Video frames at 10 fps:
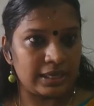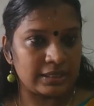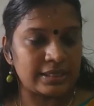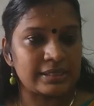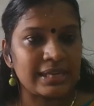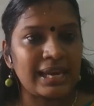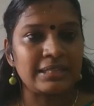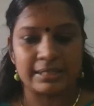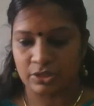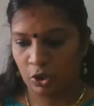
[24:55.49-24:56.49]
That is, the
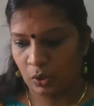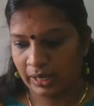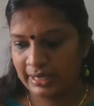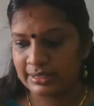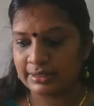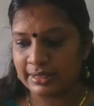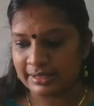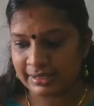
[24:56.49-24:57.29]
stage is known as the